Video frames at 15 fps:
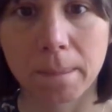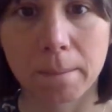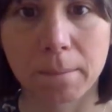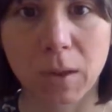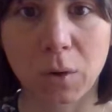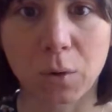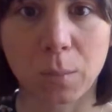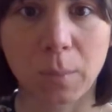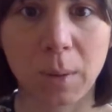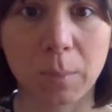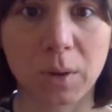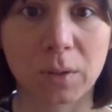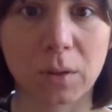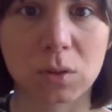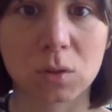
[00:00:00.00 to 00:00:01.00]
Now remember,
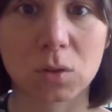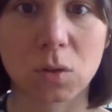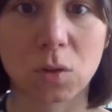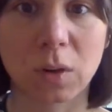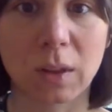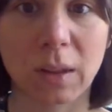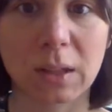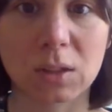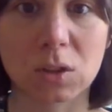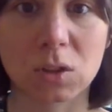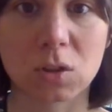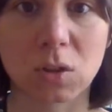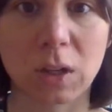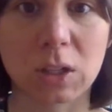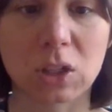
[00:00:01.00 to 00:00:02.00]
in the story they
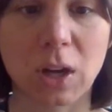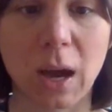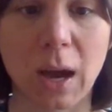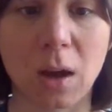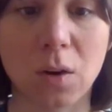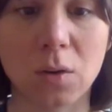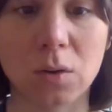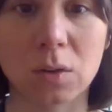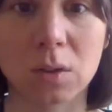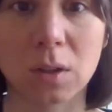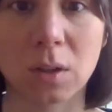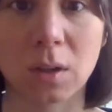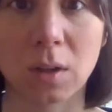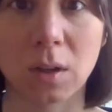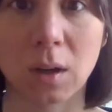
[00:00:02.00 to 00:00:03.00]
stretch out
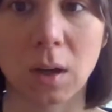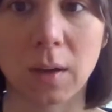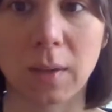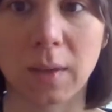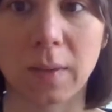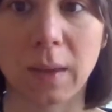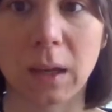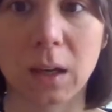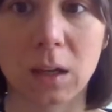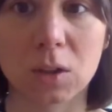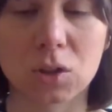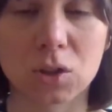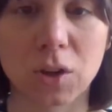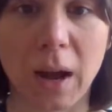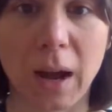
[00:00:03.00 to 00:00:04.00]
and then they
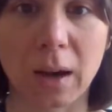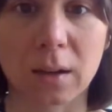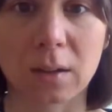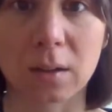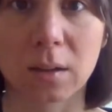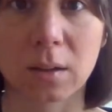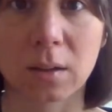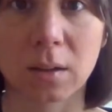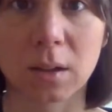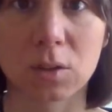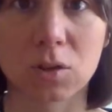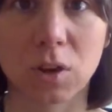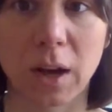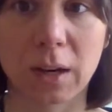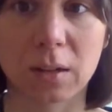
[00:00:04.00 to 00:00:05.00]
contract.
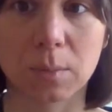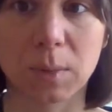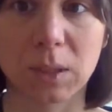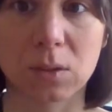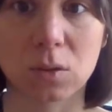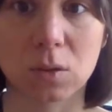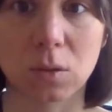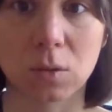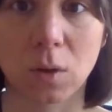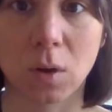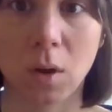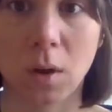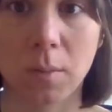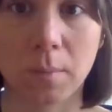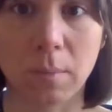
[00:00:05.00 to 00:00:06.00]
Contract means to
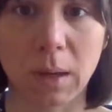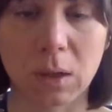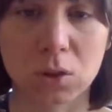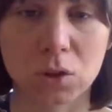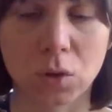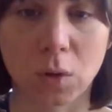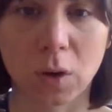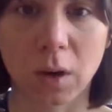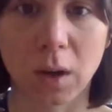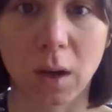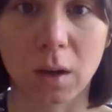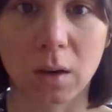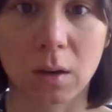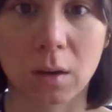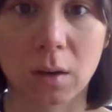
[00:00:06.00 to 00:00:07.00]
make short again.